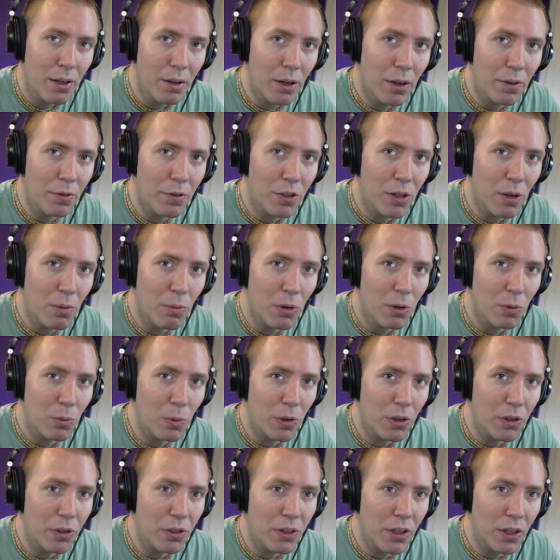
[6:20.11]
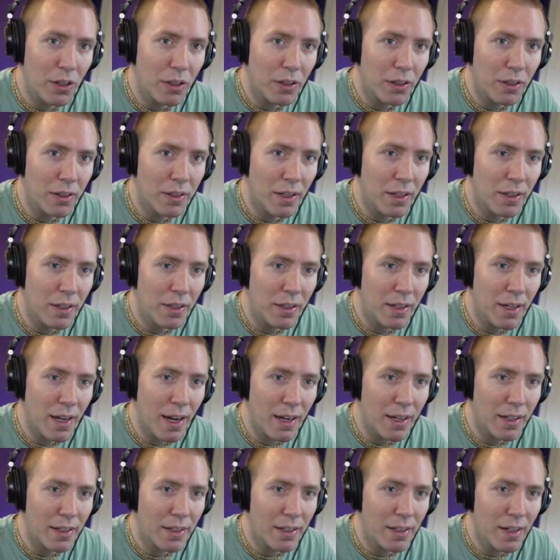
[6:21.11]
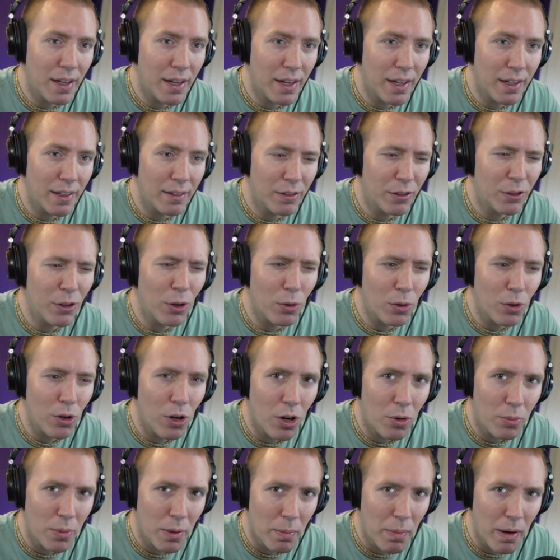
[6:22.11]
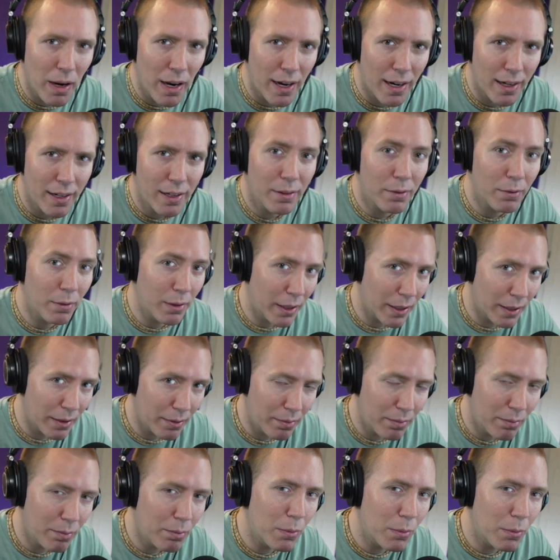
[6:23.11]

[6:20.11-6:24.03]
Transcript: if someone were to suddenly send a text saying, Don't call me back, right?